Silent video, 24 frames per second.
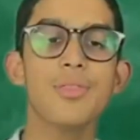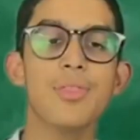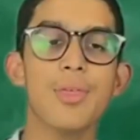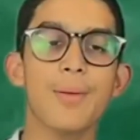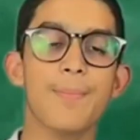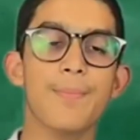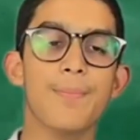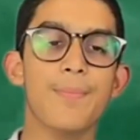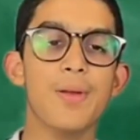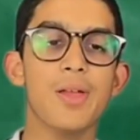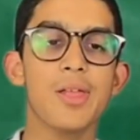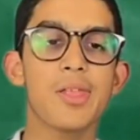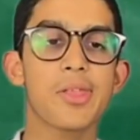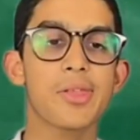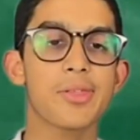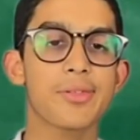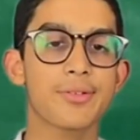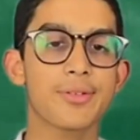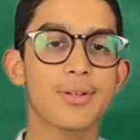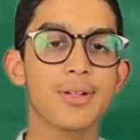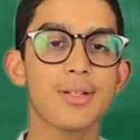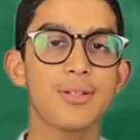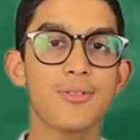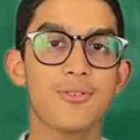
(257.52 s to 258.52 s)
the best
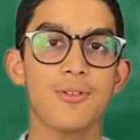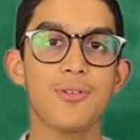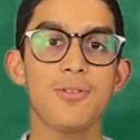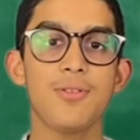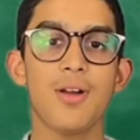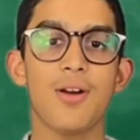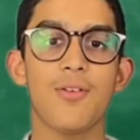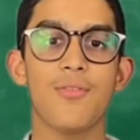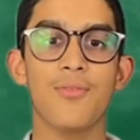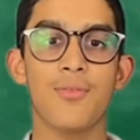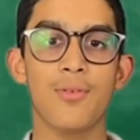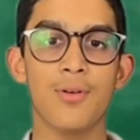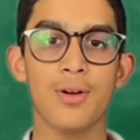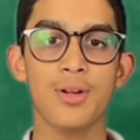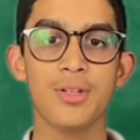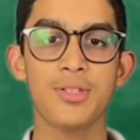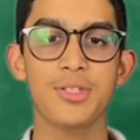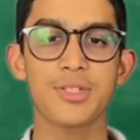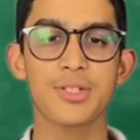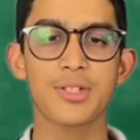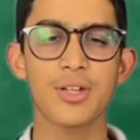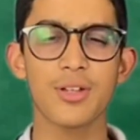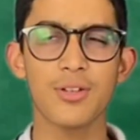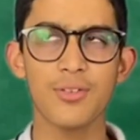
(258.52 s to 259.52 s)
trick to
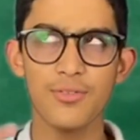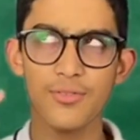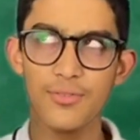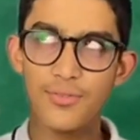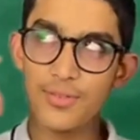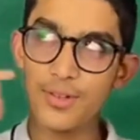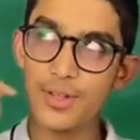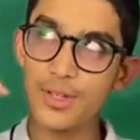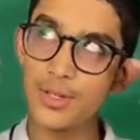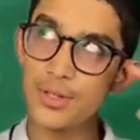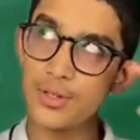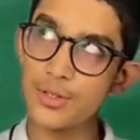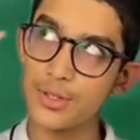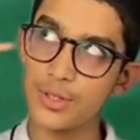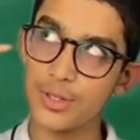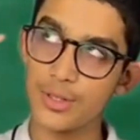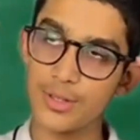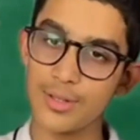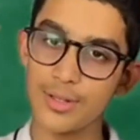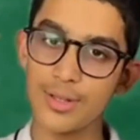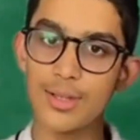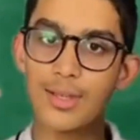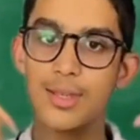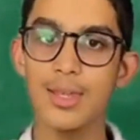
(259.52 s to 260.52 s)
avoid
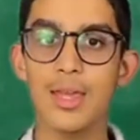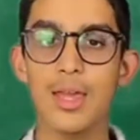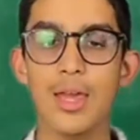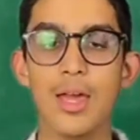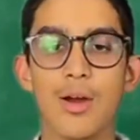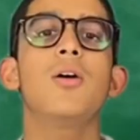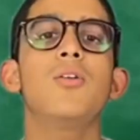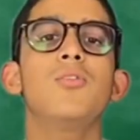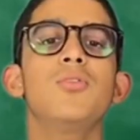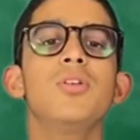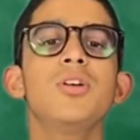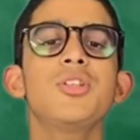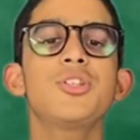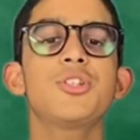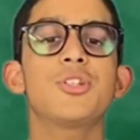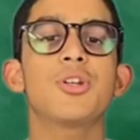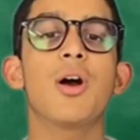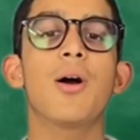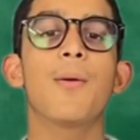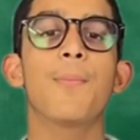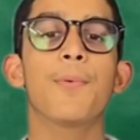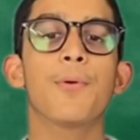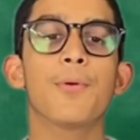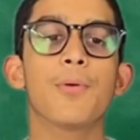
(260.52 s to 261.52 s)
confusion. Which
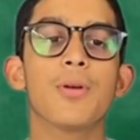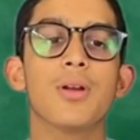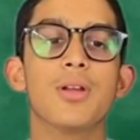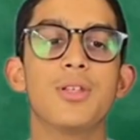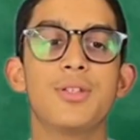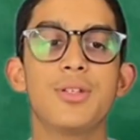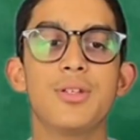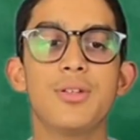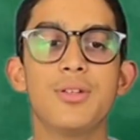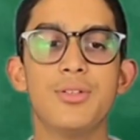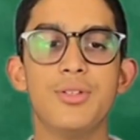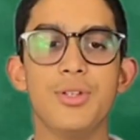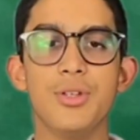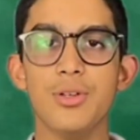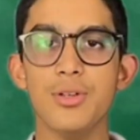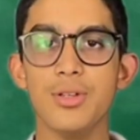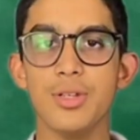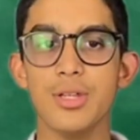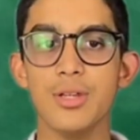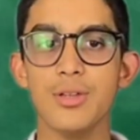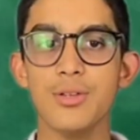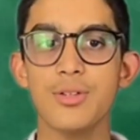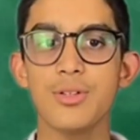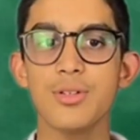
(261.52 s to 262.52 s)
operation do
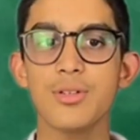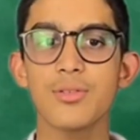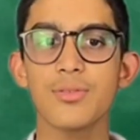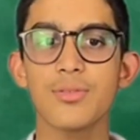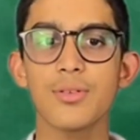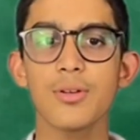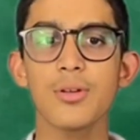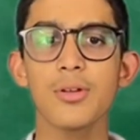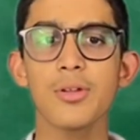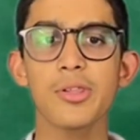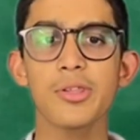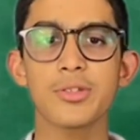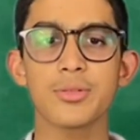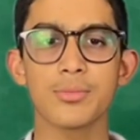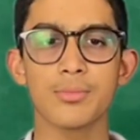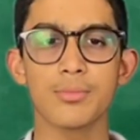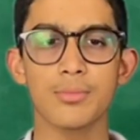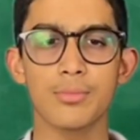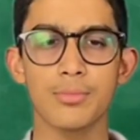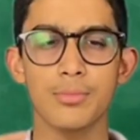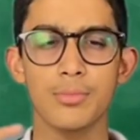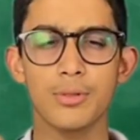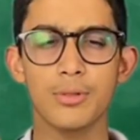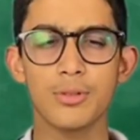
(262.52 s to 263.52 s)
you do first,
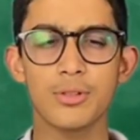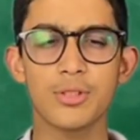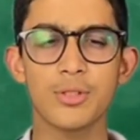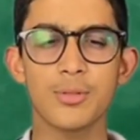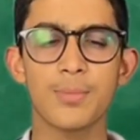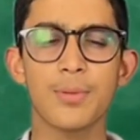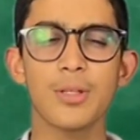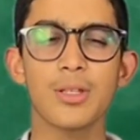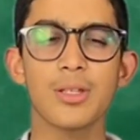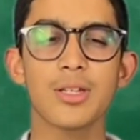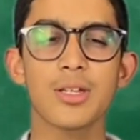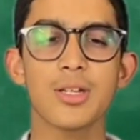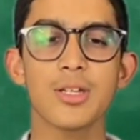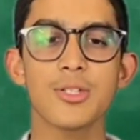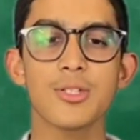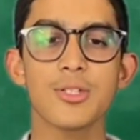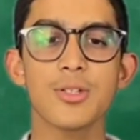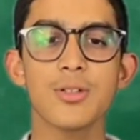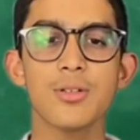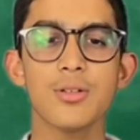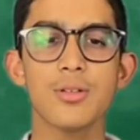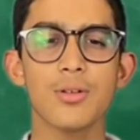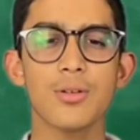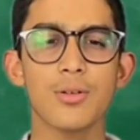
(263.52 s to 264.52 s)

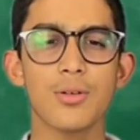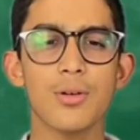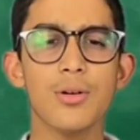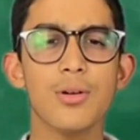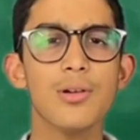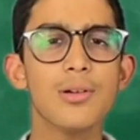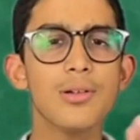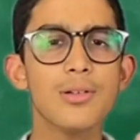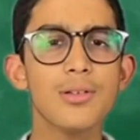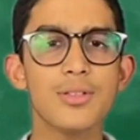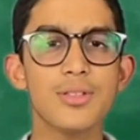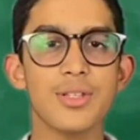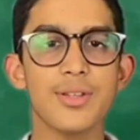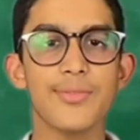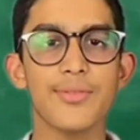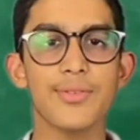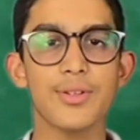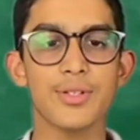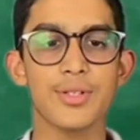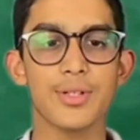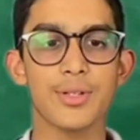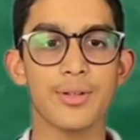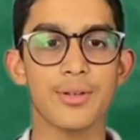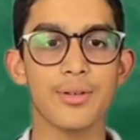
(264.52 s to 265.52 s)
multiplication or
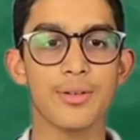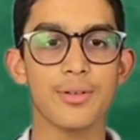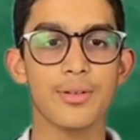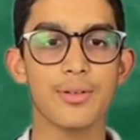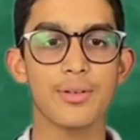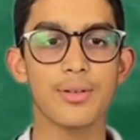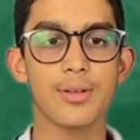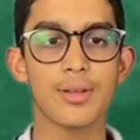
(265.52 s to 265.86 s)
division?